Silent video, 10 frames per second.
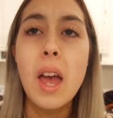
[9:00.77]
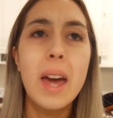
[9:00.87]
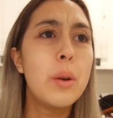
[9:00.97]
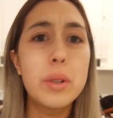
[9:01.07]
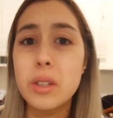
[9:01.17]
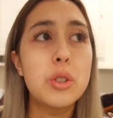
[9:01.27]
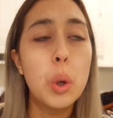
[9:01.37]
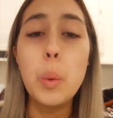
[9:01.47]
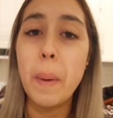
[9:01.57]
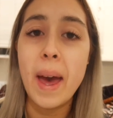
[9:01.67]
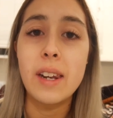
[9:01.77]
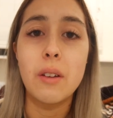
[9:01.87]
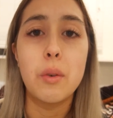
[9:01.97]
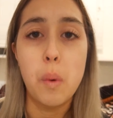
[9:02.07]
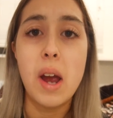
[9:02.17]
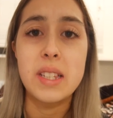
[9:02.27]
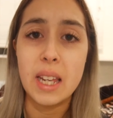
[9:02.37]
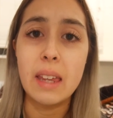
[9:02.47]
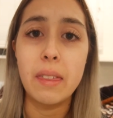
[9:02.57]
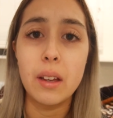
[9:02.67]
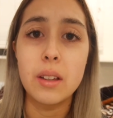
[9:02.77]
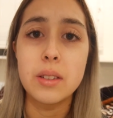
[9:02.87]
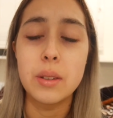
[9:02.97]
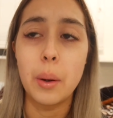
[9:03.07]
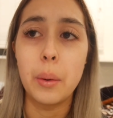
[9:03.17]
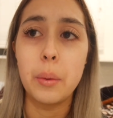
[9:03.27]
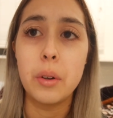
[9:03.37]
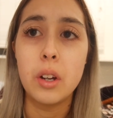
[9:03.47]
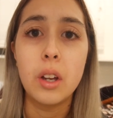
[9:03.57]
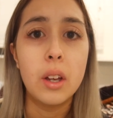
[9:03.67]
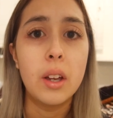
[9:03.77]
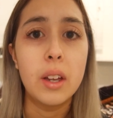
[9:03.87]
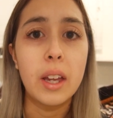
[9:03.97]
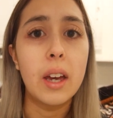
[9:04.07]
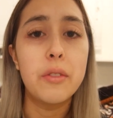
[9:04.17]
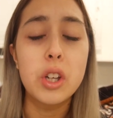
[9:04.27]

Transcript: and it wasn't too bad of a price either. So yeah, if you